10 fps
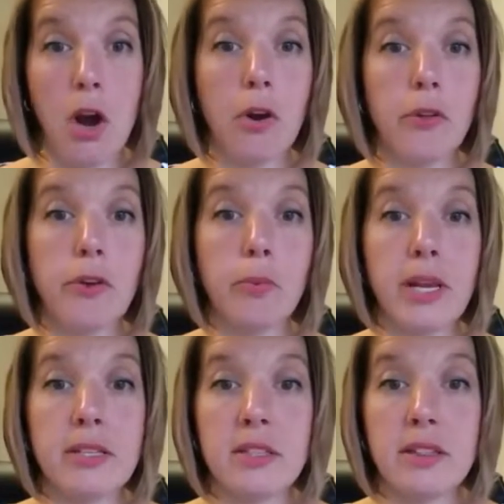Are there
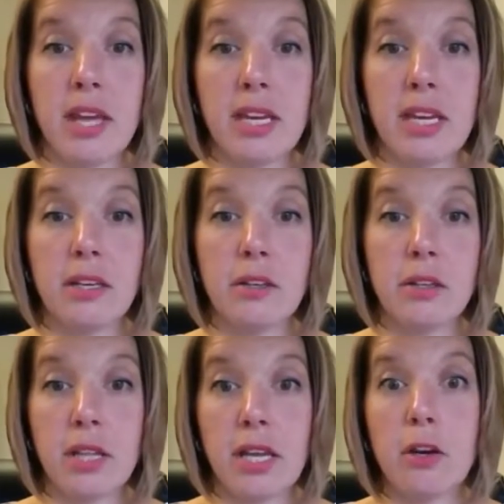ways that they can
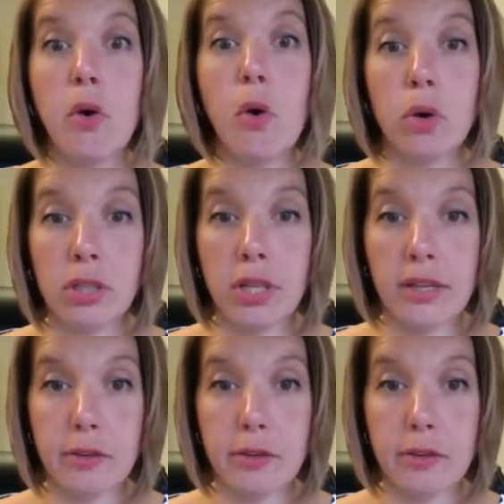they can correlate